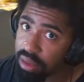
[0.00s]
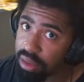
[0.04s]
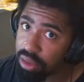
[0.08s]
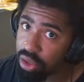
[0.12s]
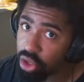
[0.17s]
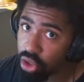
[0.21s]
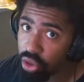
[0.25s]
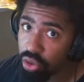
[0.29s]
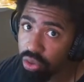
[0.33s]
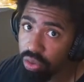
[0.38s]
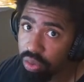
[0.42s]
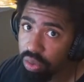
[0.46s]

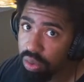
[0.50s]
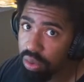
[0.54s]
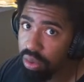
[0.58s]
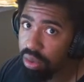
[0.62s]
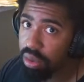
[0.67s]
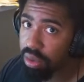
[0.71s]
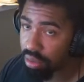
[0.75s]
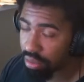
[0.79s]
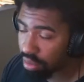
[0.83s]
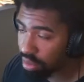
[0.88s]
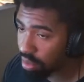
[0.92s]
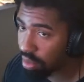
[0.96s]
You
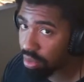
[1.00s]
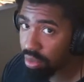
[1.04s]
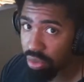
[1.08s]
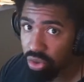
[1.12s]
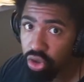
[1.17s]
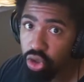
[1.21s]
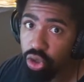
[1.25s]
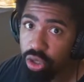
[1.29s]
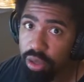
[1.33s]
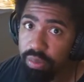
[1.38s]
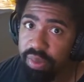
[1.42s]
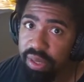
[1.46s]

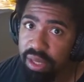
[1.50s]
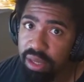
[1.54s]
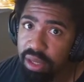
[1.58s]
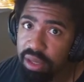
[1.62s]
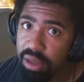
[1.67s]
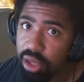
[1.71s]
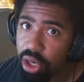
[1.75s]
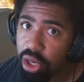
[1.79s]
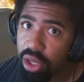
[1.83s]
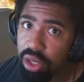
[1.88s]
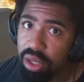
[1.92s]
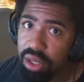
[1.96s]
could be the
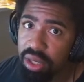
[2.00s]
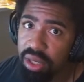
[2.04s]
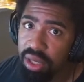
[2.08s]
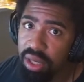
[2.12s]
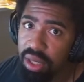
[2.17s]
third.